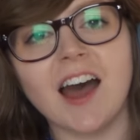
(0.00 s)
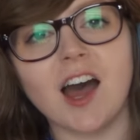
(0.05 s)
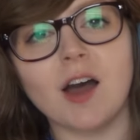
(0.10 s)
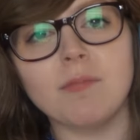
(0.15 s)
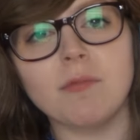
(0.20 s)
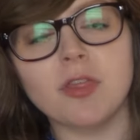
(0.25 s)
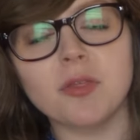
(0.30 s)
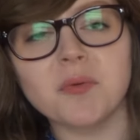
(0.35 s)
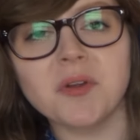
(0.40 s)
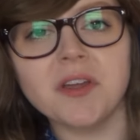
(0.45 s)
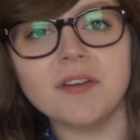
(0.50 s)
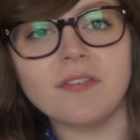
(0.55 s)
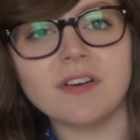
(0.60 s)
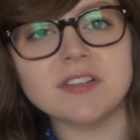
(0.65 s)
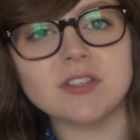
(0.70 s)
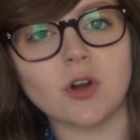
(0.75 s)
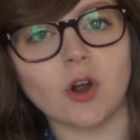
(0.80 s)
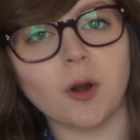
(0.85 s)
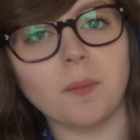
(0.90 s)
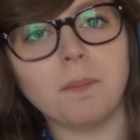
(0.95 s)
The 3 of
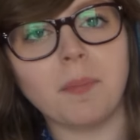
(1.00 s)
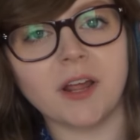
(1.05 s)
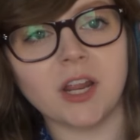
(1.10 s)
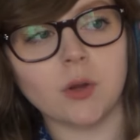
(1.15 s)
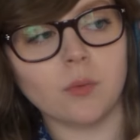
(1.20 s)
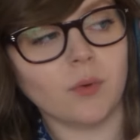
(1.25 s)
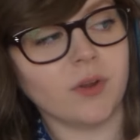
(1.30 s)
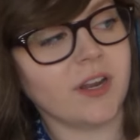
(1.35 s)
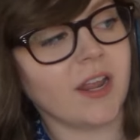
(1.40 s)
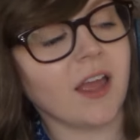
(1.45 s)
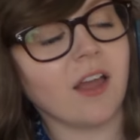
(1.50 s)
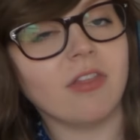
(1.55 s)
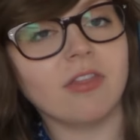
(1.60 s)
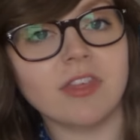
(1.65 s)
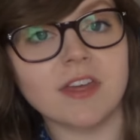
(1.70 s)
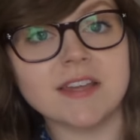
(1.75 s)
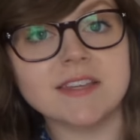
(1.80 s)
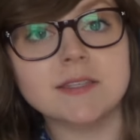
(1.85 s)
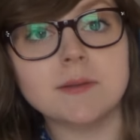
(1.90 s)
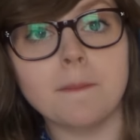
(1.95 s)
us are buddy
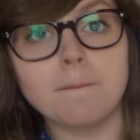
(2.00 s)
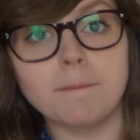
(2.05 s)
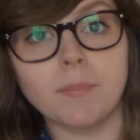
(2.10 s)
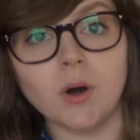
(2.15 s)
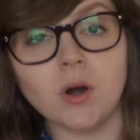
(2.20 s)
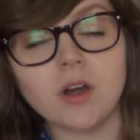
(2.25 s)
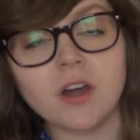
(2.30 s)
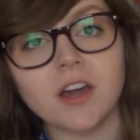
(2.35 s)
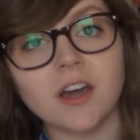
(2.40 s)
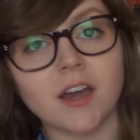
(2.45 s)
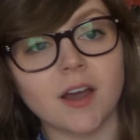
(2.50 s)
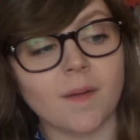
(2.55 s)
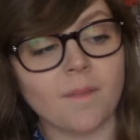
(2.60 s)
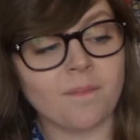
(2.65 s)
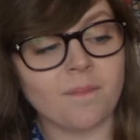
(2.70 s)
reading this book